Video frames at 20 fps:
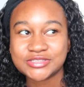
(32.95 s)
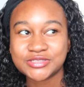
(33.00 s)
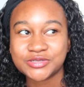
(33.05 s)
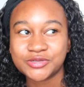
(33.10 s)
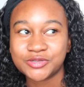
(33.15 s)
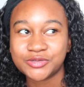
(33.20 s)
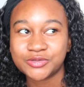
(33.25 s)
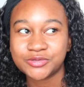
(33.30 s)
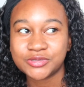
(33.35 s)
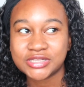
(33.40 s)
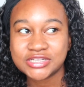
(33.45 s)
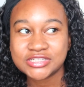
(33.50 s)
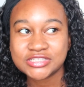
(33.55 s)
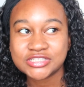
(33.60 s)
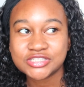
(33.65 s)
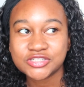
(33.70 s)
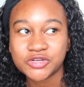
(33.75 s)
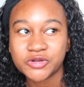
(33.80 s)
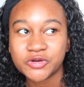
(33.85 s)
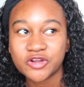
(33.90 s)
so let's
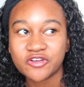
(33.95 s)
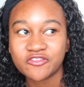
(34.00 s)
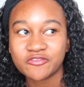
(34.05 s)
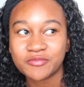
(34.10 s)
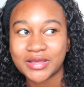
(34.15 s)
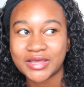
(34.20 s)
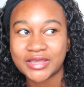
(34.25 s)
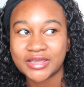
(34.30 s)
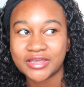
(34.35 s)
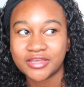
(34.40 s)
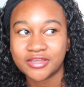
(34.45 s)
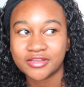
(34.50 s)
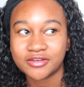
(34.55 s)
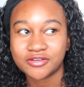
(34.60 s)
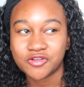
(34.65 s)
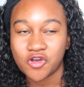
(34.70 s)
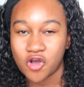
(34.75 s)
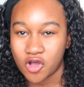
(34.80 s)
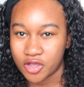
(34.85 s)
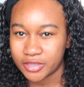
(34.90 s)
start off by
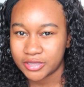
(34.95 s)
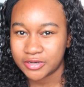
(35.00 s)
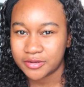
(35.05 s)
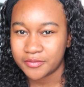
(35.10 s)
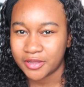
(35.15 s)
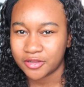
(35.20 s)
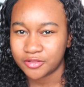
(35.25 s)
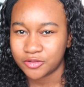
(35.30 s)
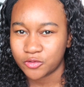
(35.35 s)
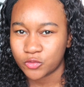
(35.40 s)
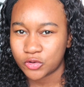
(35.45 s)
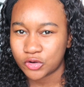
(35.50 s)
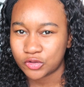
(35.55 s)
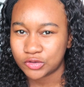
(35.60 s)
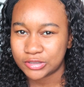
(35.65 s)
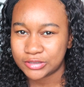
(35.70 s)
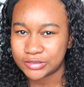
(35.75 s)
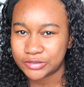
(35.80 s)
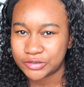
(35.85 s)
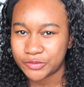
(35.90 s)
talking about the
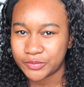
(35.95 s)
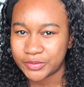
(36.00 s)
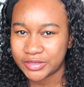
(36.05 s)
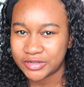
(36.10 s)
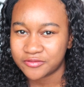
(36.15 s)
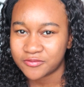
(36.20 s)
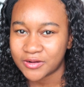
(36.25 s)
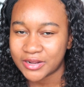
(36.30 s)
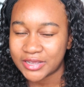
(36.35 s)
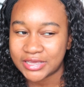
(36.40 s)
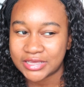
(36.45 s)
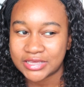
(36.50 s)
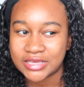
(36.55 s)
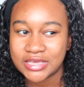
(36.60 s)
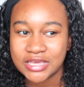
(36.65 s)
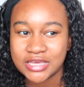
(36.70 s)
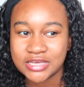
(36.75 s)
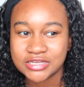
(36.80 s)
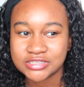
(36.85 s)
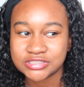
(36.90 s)
world a little bit, right?
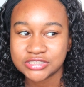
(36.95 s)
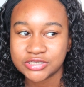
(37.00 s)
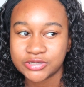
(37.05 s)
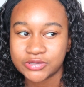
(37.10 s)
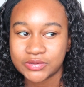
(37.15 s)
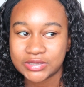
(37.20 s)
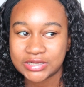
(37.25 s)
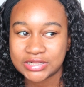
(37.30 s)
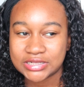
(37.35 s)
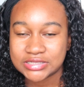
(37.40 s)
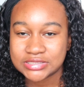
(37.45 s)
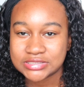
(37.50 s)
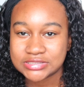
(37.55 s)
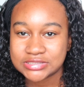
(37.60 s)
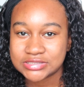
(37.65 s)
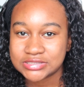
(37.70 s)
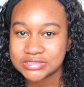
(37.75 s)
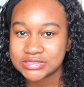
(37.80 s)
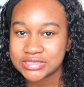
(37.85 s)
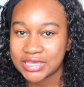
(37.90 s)
So it
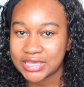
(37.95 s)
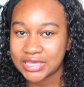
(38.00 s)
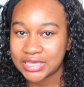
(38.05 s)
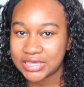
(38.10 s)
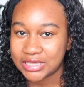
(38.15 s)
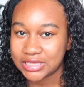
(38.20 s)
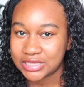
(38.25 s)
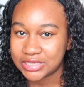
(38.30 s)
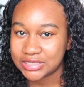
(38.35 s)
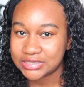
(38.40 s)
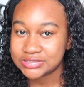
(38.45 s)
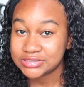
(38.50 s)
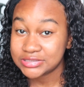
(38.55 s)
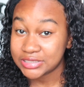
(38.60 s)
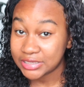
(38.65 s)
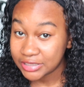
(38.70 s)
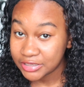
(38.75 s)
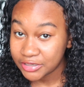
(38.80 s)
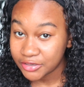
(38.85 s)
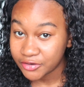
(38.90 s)
is a
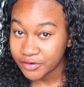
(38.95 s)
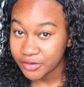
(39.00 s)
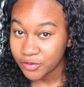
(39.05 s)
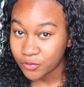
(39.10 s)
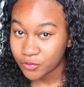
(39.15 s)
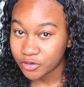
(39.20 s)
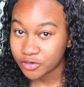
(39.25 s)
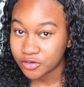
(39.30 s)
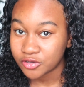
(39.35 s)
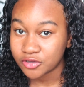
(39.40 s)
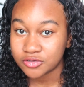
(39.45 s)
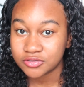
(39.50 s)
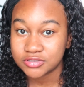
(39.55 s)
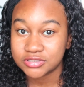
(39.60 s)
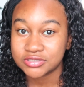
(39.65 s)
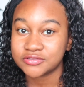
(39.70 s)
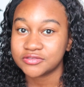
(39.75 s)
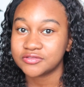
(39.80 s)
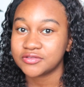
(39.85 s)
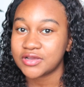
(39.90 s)
secondary
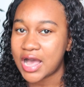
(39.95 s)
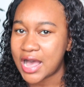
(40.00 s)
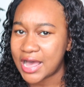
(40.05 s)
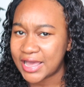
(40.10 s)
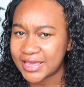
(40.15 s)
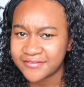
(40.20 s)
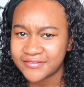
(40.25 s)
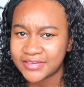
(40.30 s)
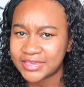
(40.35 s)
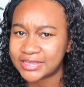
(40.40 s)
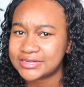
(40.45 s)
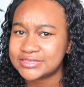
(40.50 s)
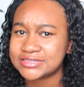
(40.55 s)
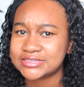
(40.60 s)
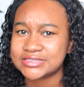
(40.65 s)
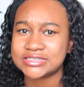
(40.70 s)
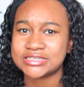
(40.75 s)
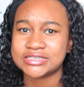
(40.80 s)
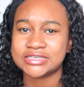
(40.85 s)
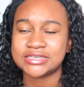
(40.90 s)
world, high
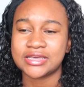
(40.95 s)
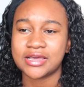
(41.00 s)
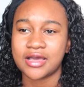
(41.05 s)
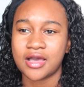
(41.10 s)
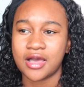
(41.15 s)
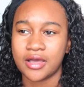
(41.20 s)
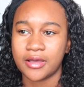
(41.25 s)
fantasy.